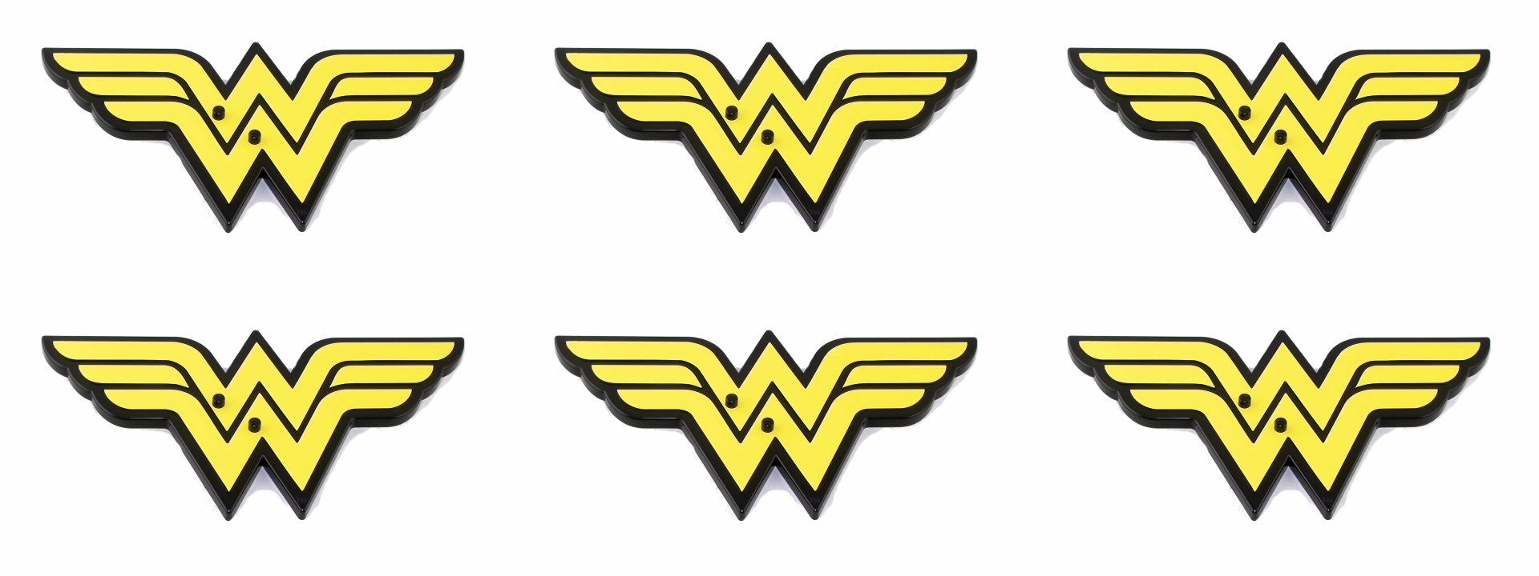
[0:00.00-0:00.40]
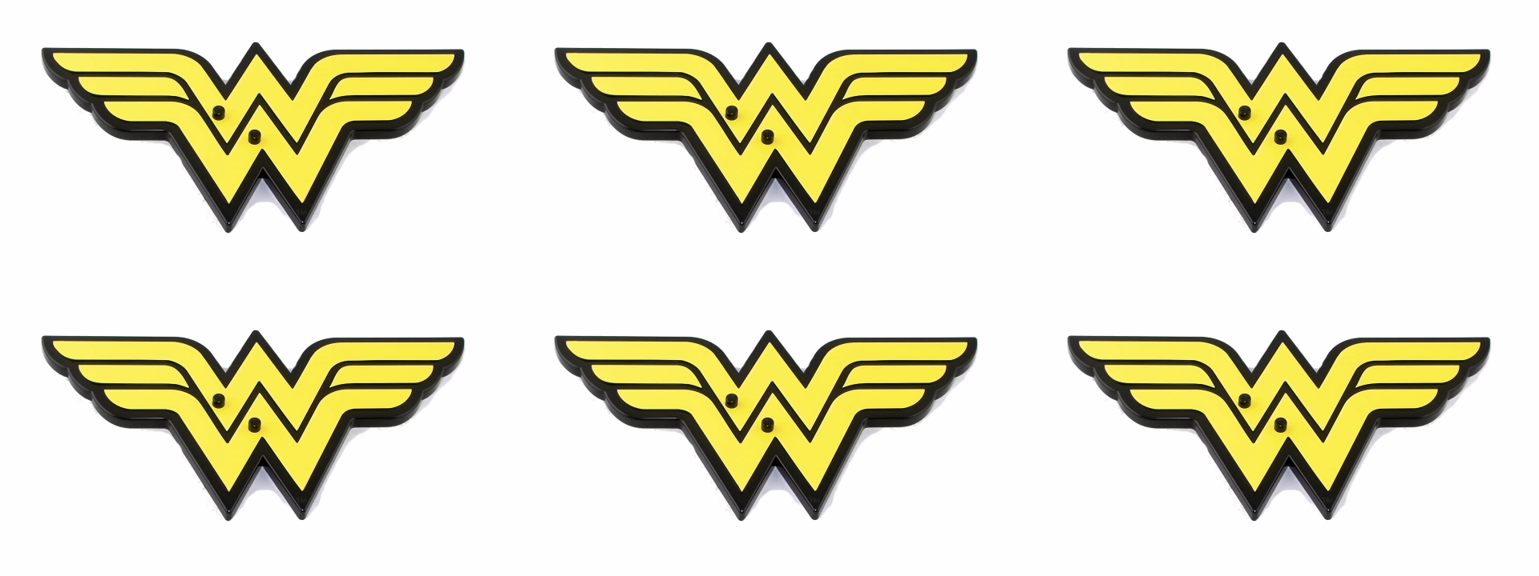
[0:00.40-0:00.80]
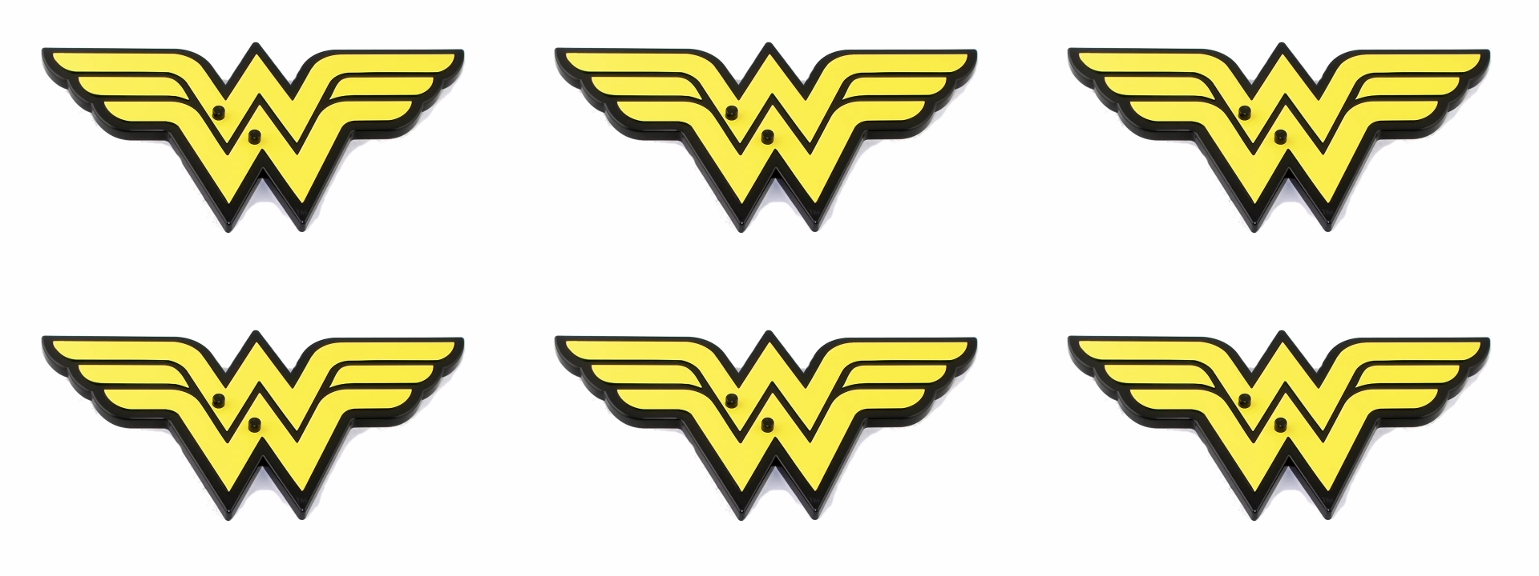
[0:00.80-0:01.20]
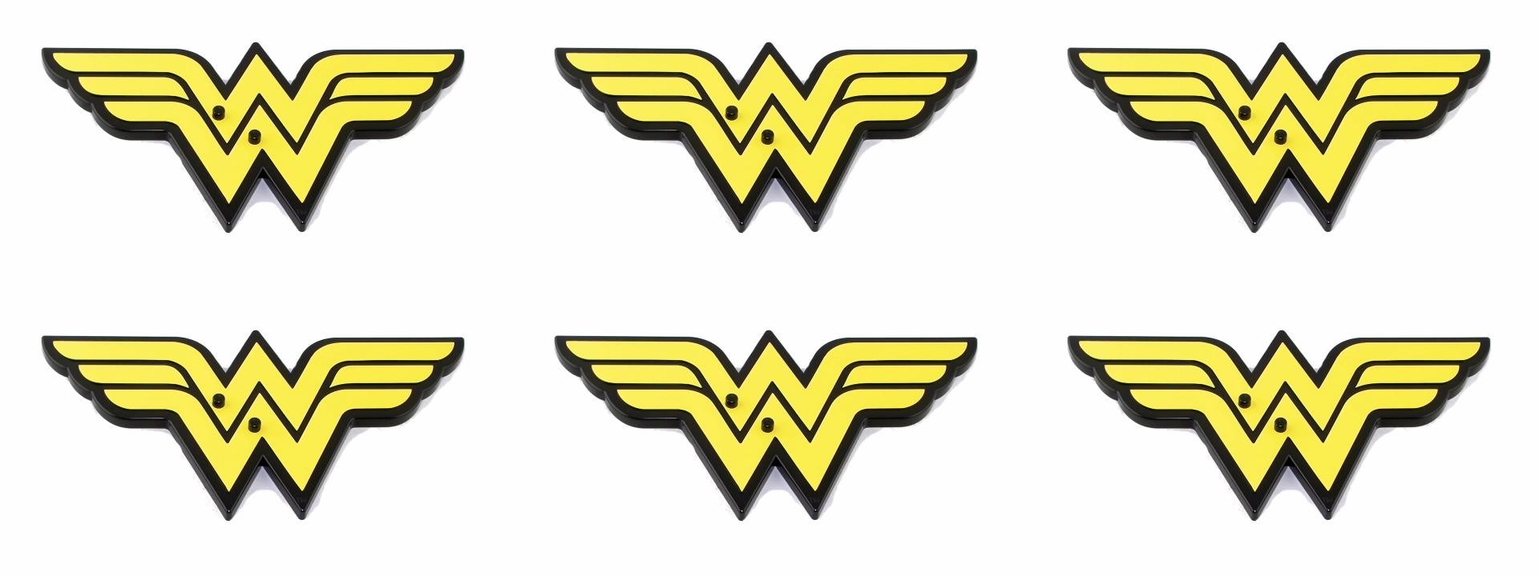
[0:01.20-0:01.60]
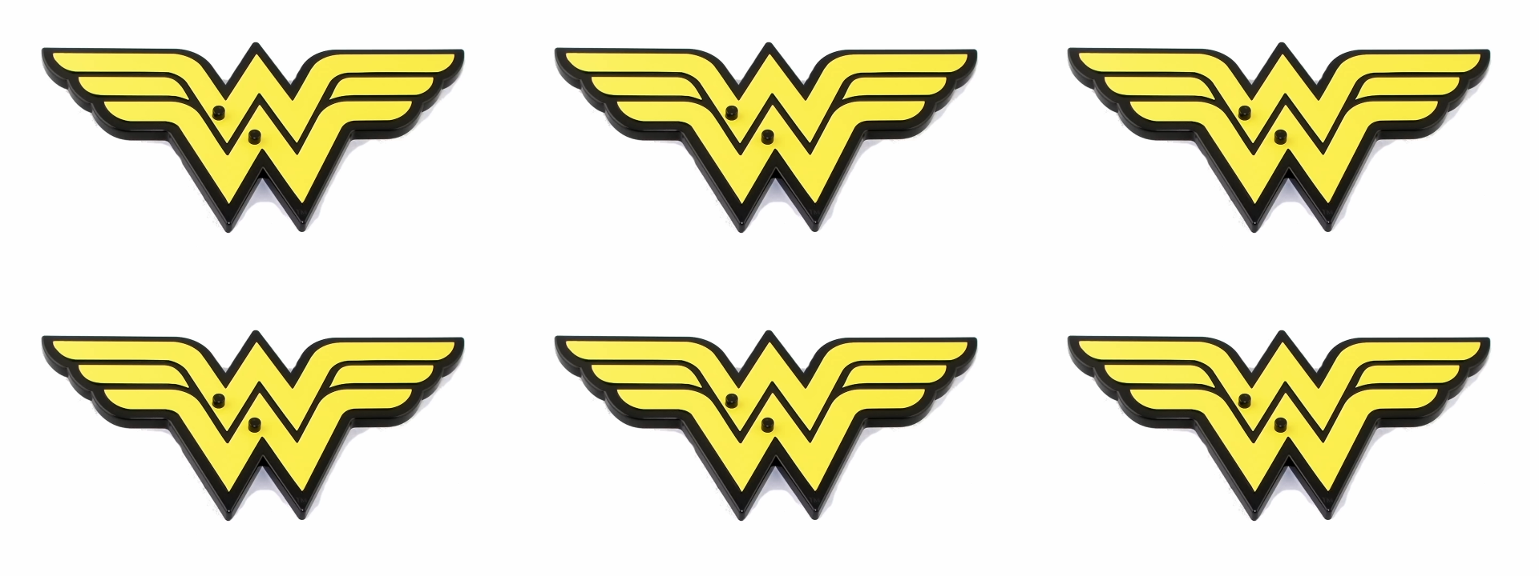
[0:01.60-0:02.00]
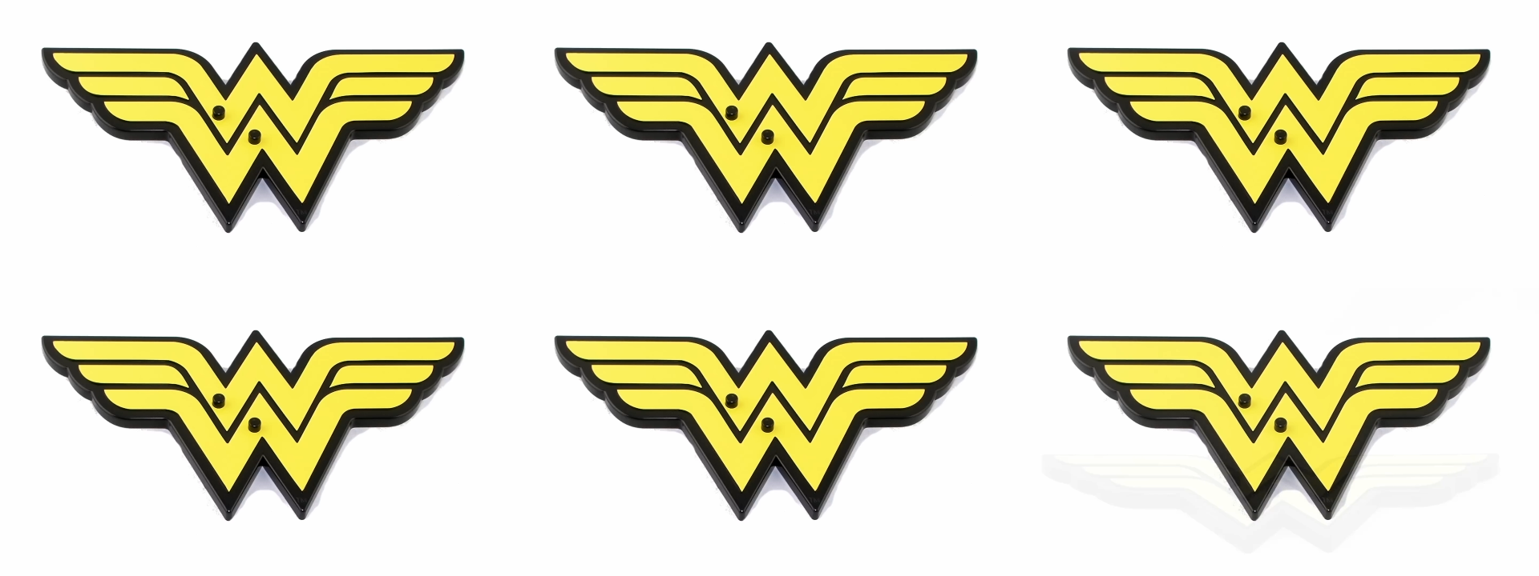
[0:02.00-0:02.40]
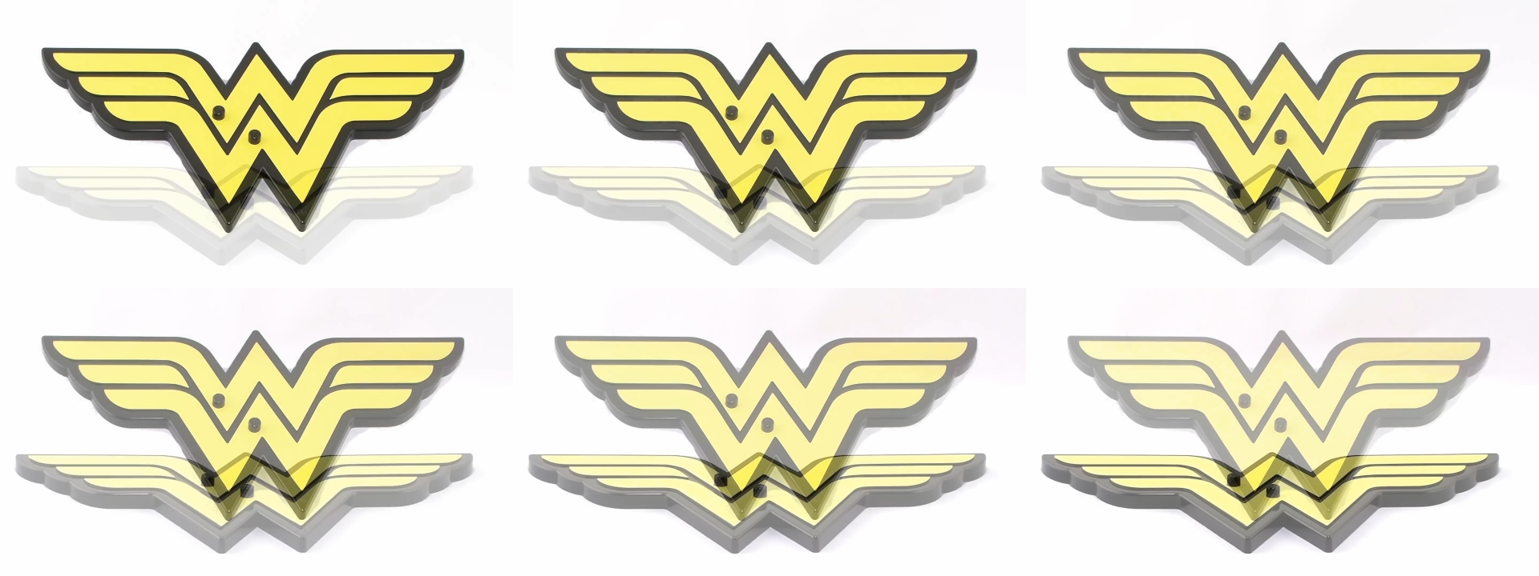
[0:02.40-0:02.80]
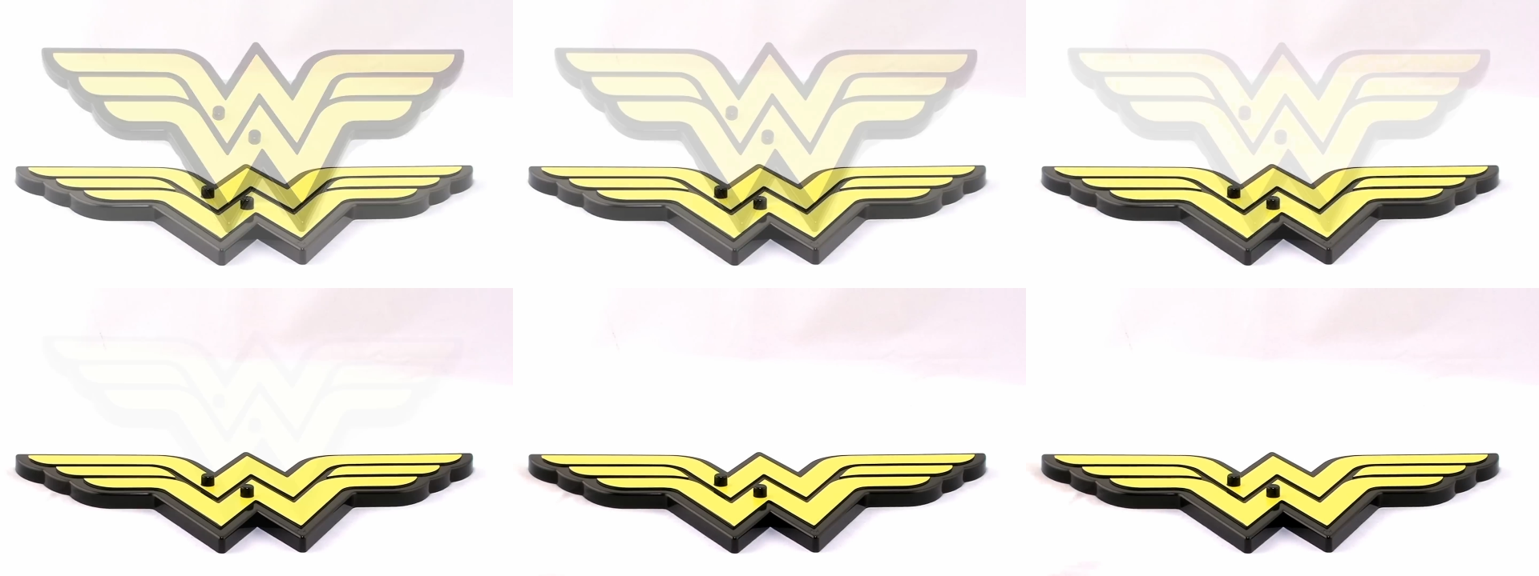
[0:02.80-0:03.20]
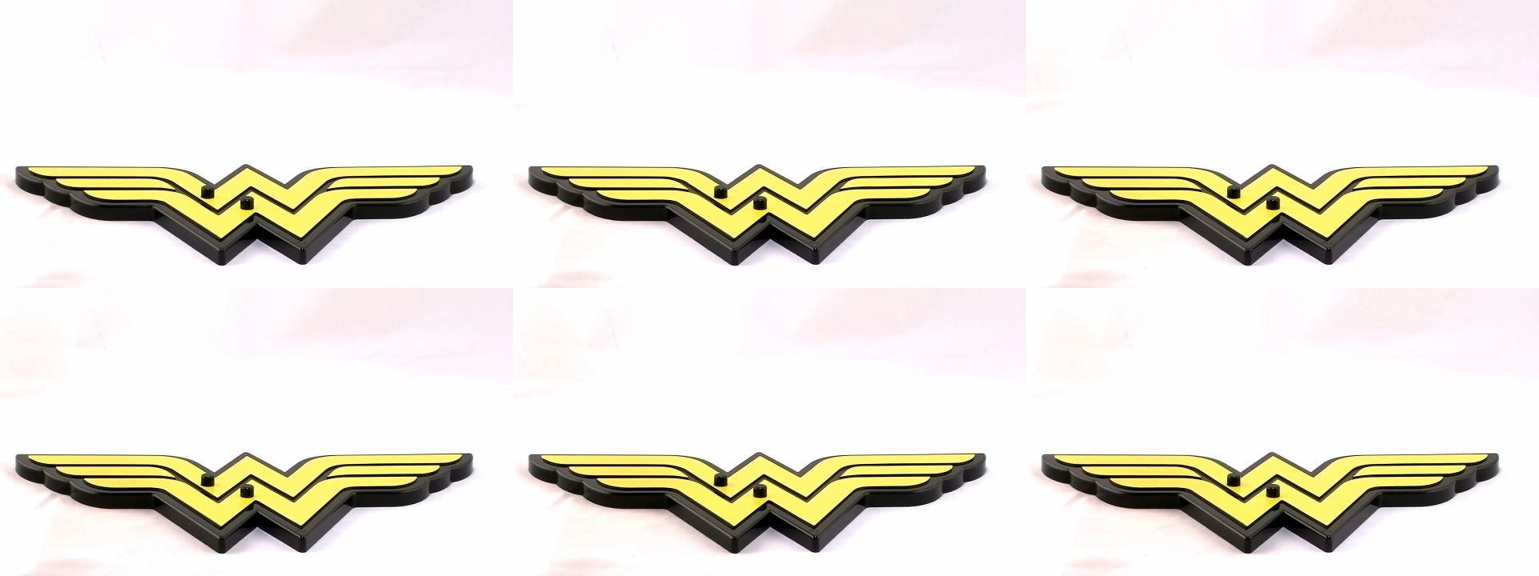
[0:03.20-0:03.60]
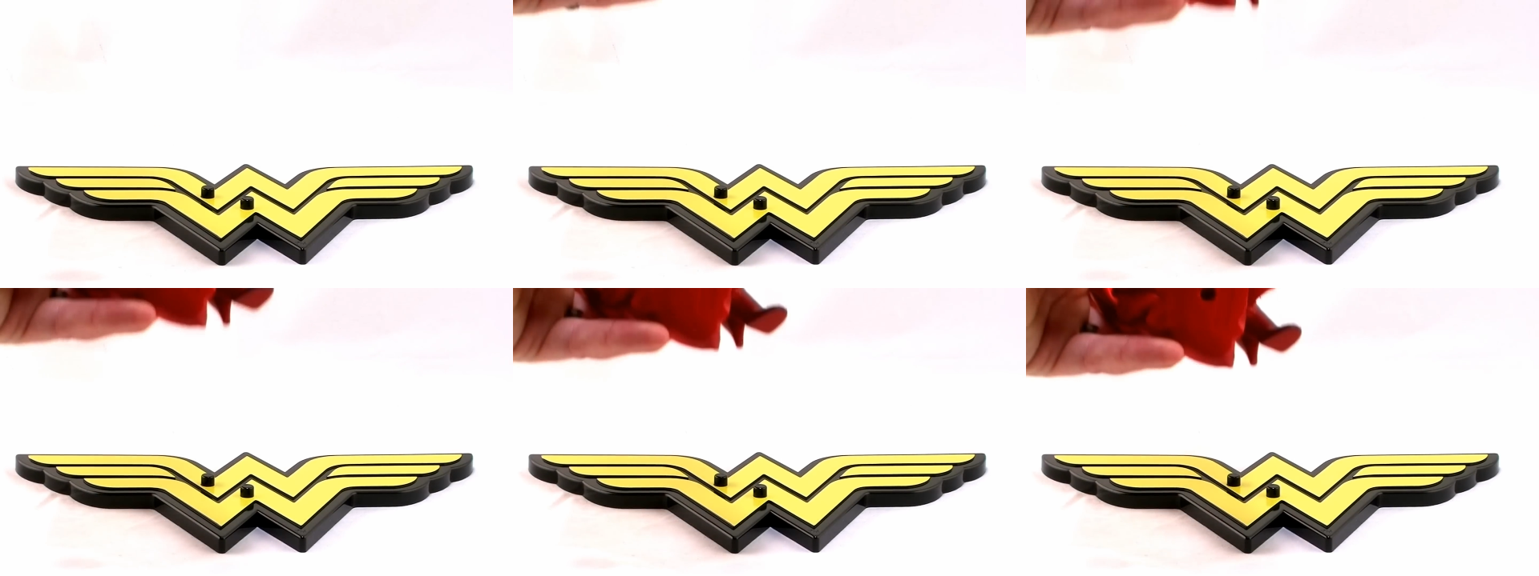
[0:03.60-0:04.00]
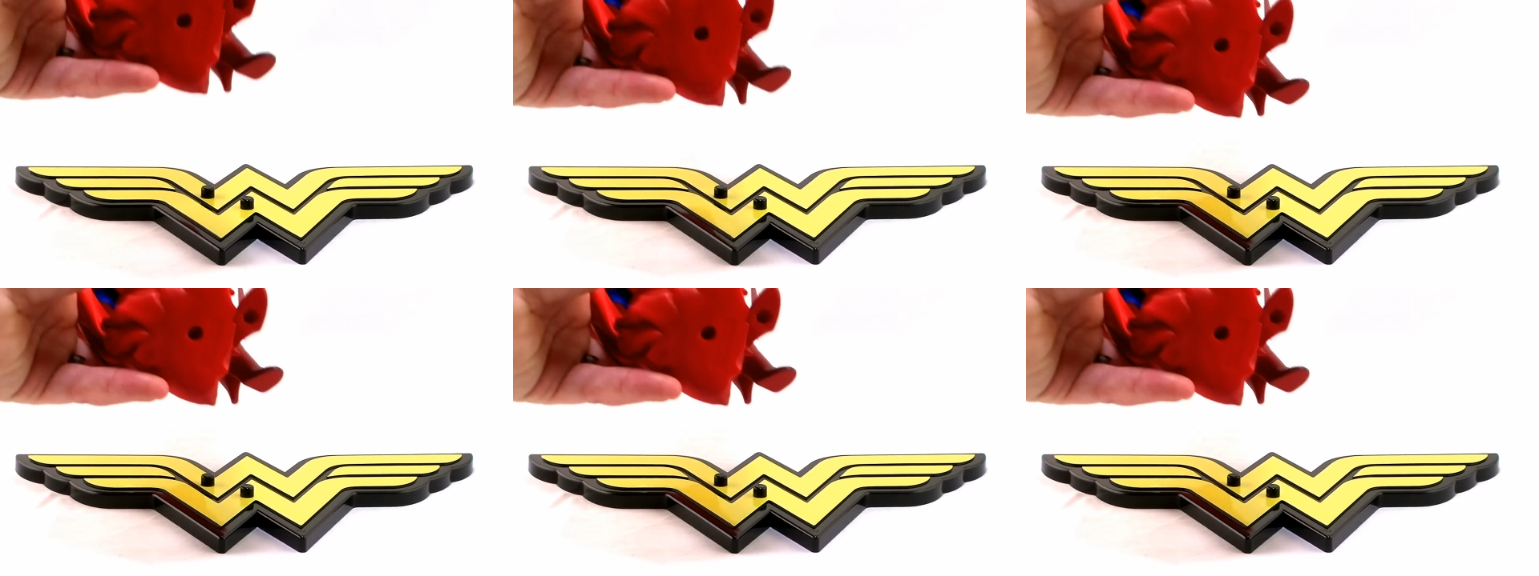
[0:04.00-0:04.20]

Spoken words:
[unreadable: no face in view]